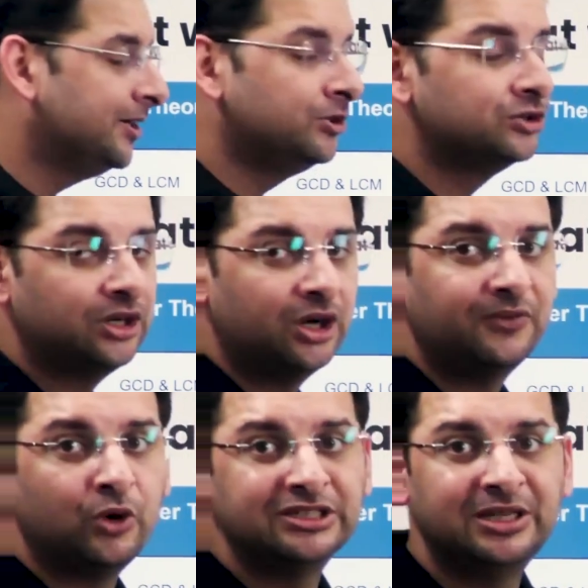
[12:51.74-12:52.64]
we introduce a
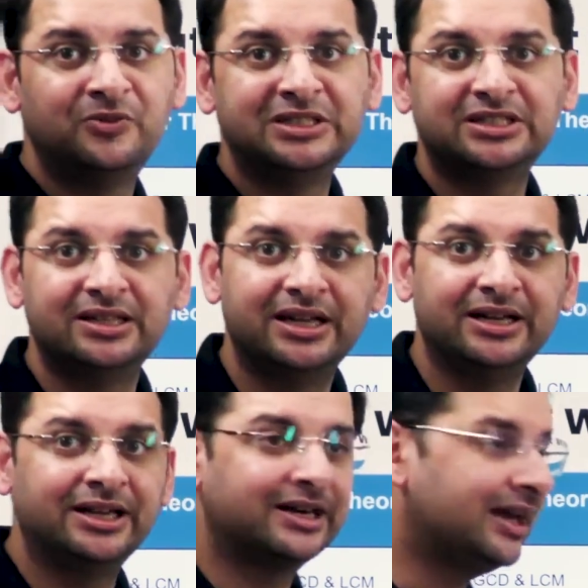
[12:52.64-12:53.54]
lot of concepts which are
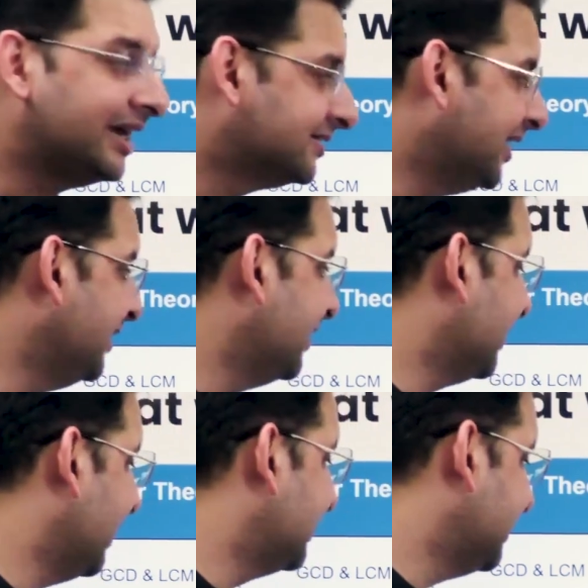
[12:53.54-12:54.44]
there in either class 9th
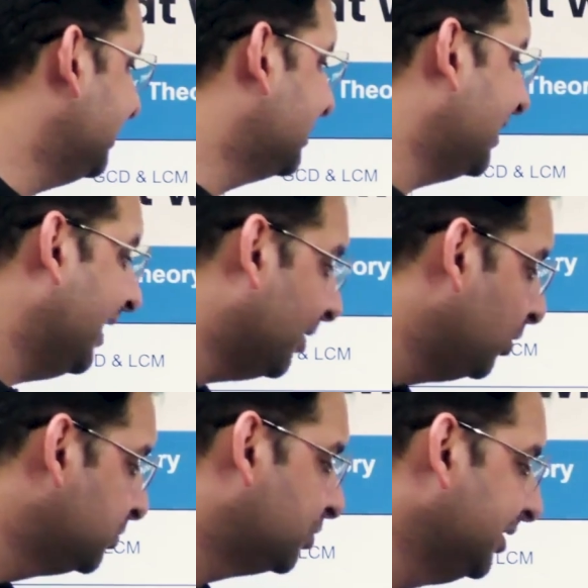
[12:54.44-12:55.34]
and class 10th,
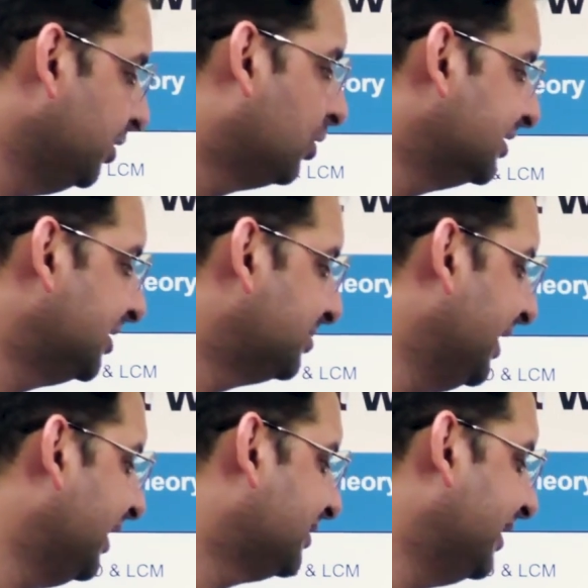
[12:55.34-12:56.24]
and also the new
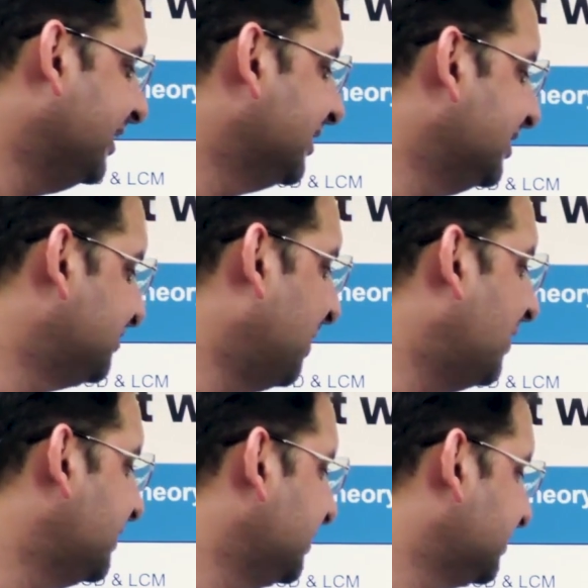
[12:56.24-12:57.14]
concepts like tangents,
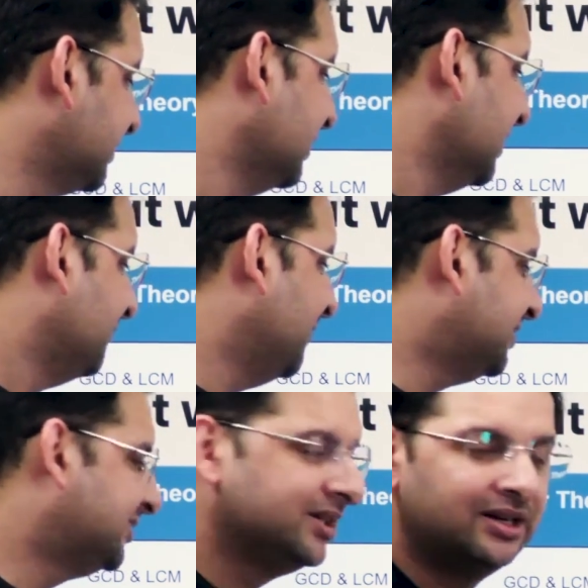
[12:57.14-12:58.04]
powers,
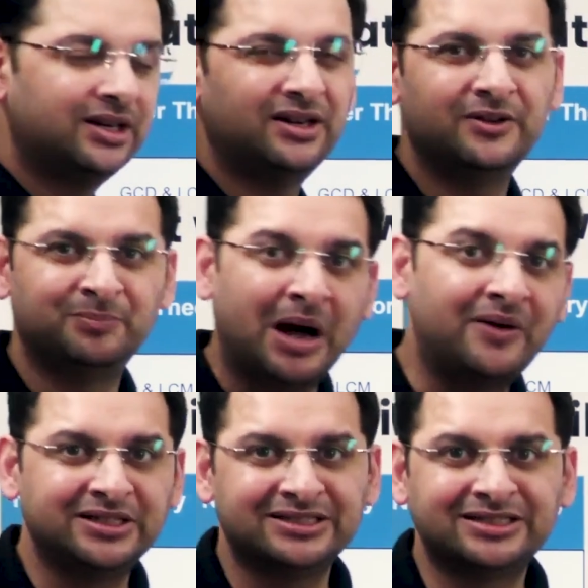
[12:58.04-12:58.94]
which
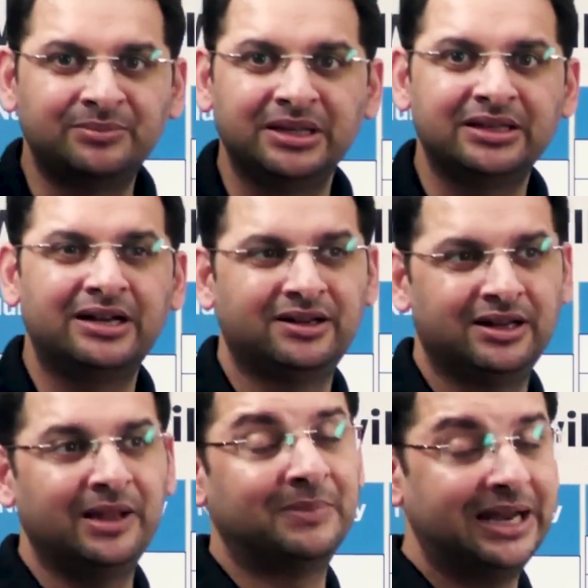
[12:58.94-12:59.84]
powers is something
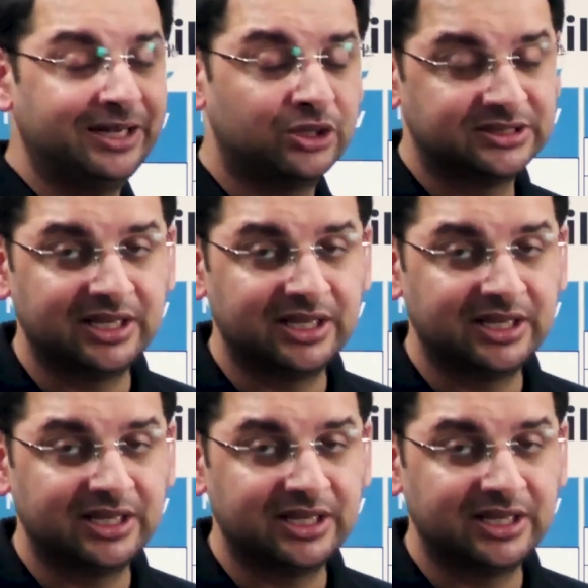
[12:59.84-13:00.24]
that they might